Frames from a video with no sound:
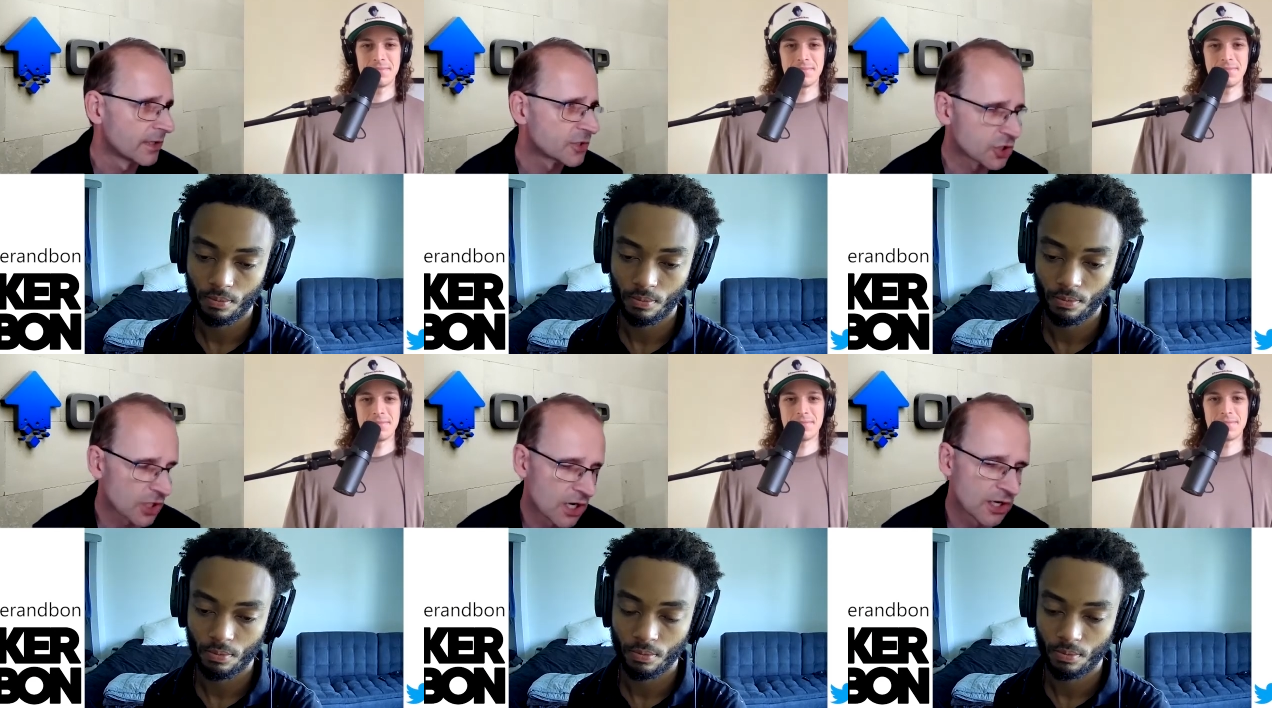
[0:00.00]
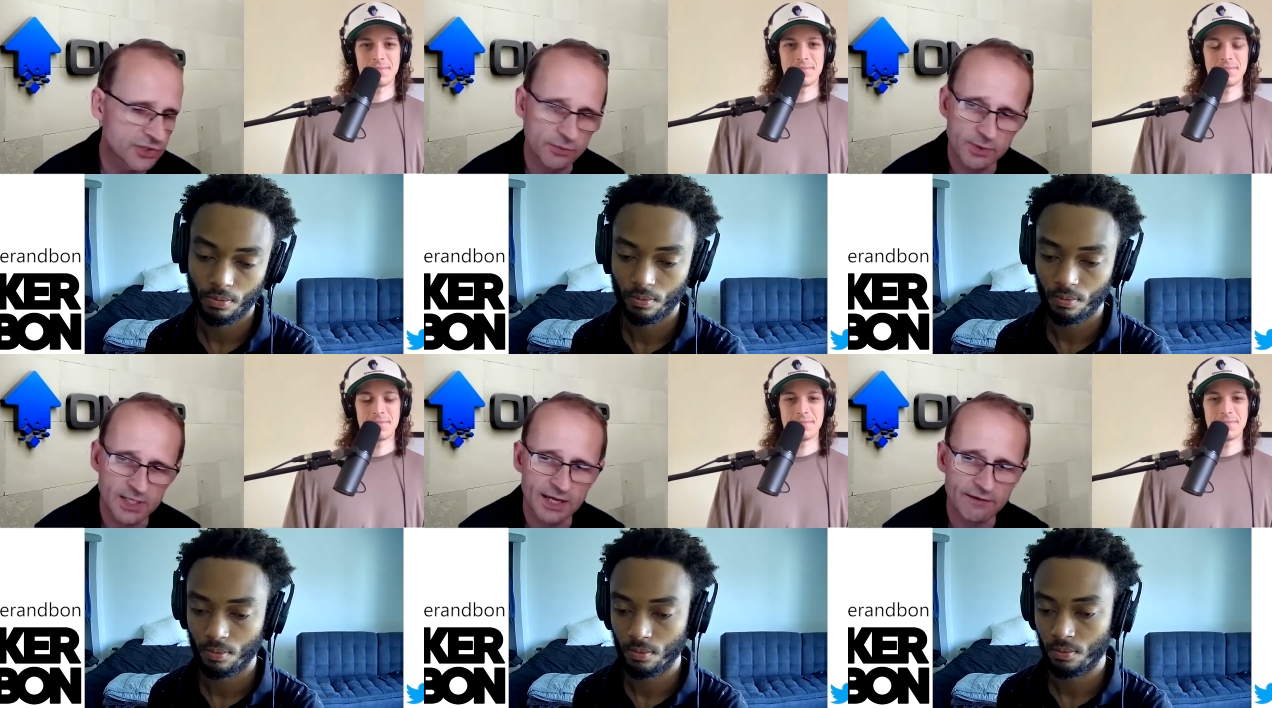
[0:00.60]
Speaker 1: charge that we
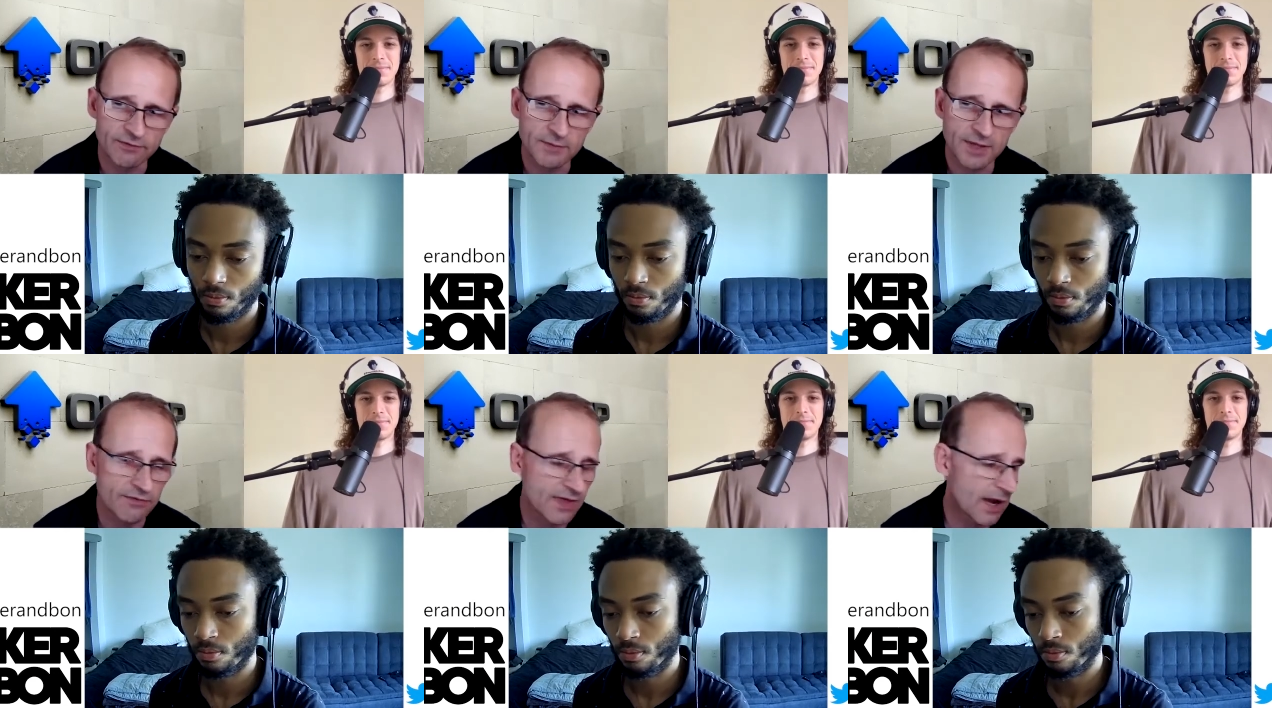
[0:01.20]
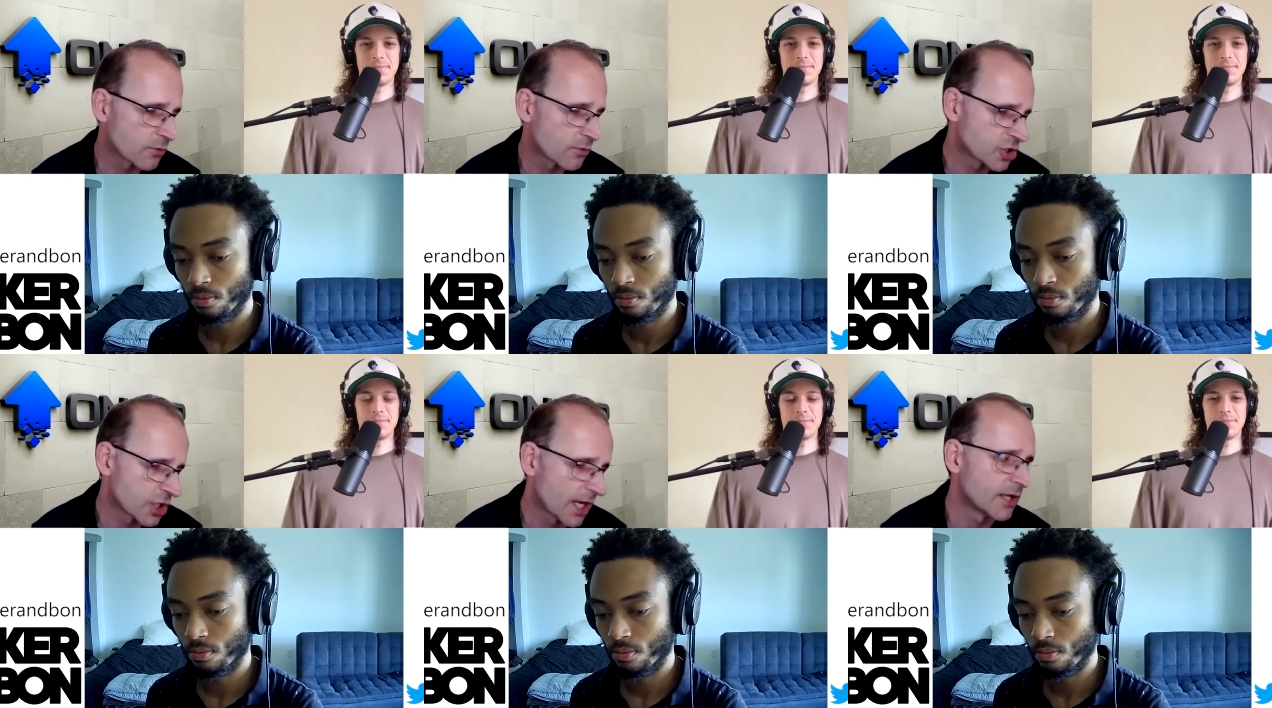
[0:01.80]
can get from that, that will
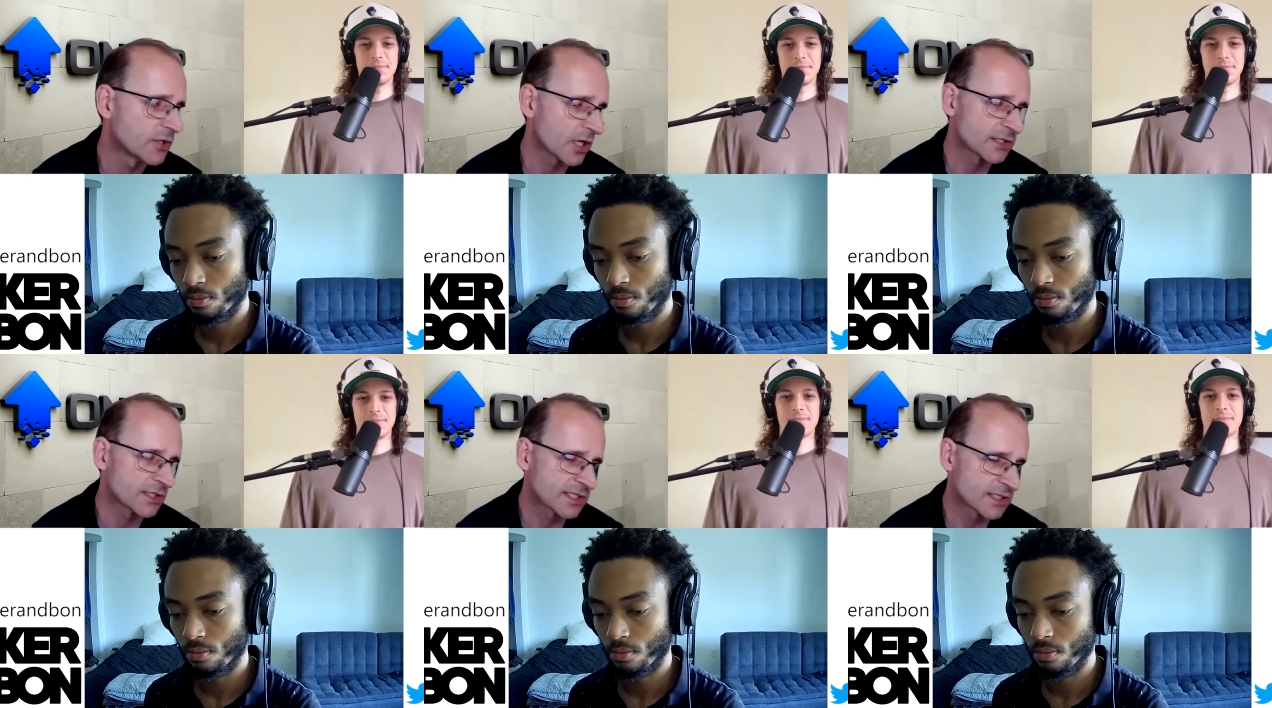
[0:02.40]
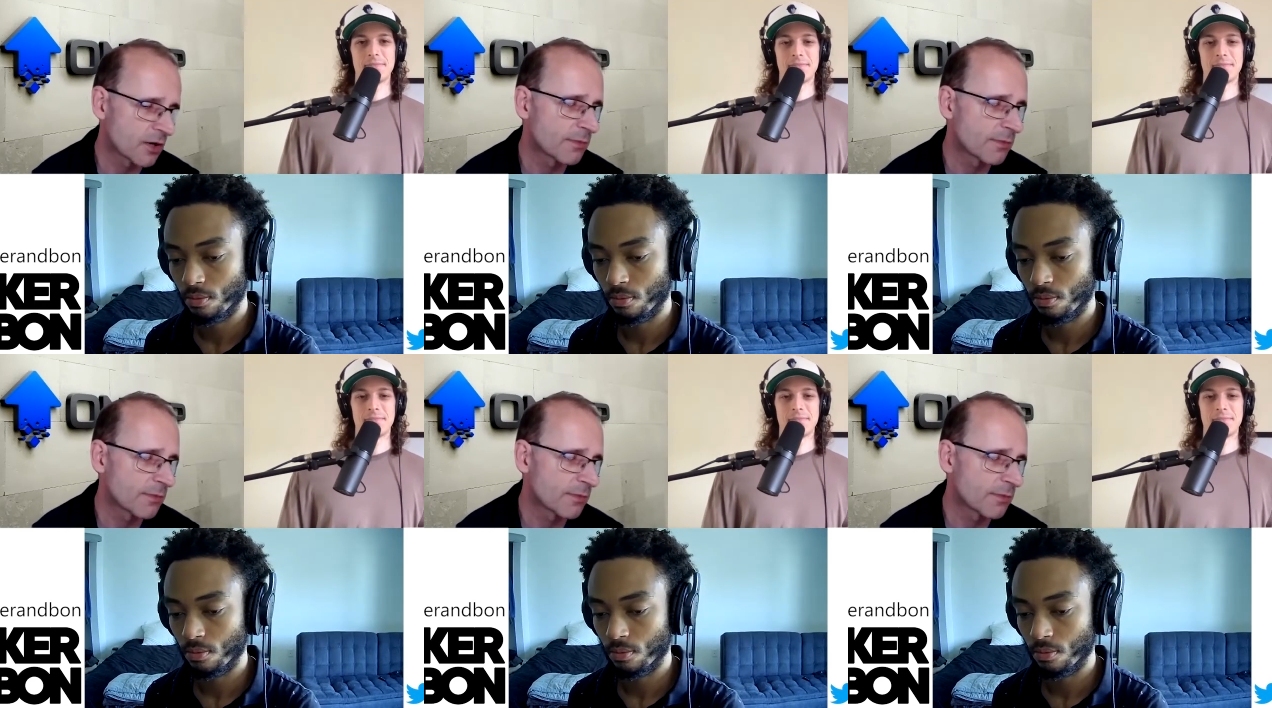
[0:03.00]
change so